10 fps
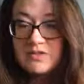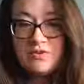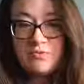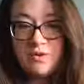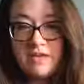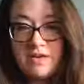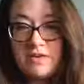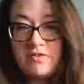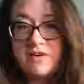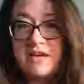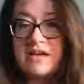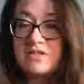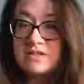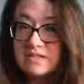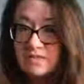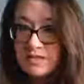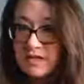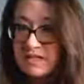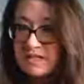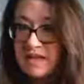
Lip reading: to Fort Vancouver National Historic